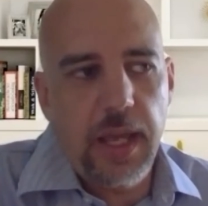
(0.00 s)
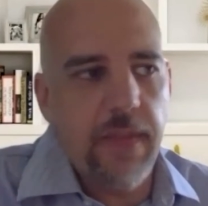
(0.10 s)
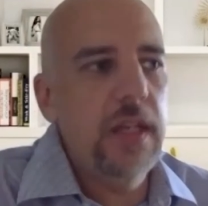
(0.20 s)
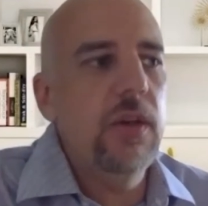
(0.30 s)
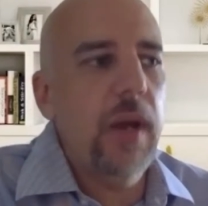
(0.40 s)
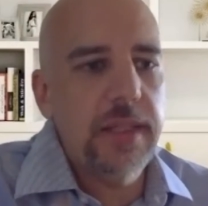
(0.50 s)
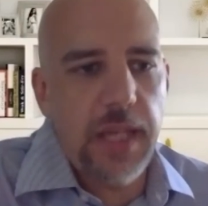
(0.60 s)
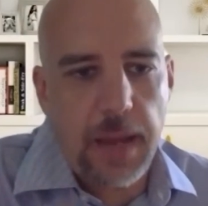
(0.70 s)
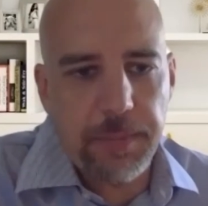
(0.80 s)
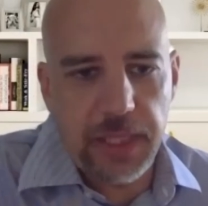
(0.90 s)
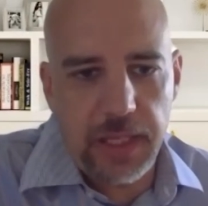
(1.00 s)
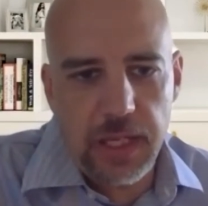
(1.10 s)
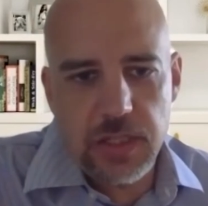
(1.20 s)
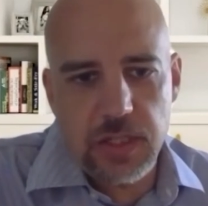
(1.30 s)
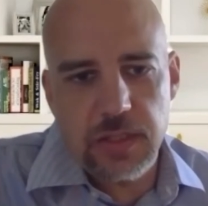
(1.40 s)
And then you add the
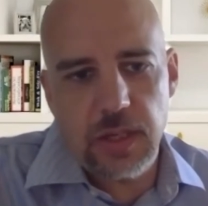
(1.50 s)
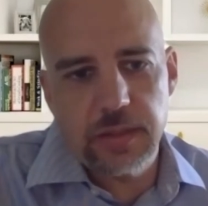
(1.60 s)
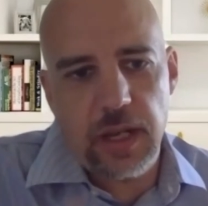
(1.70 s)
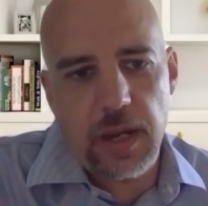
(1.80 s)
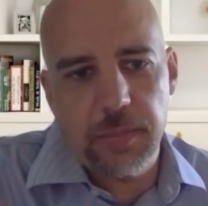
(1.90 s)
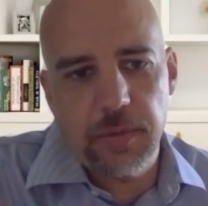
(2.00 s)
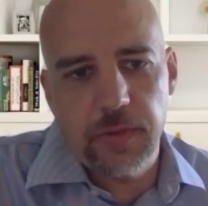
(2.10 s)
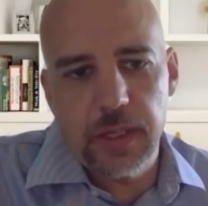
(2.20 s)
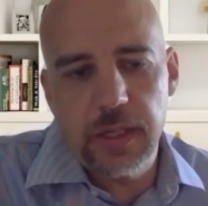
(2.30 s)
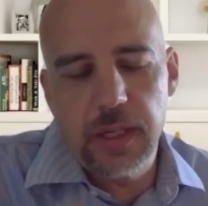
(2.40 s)
applications on top of it